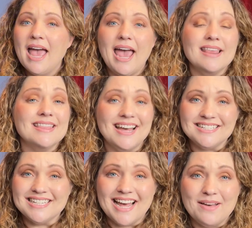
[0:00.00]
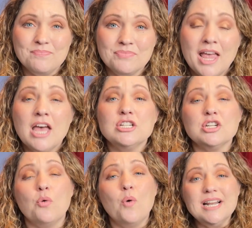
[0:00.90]
and that's that.
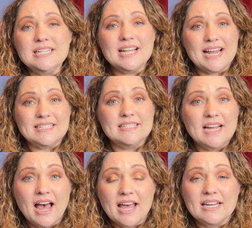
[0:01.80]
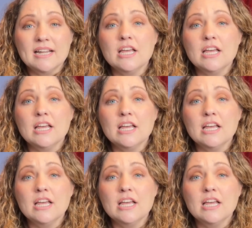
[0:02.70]
So once that's done,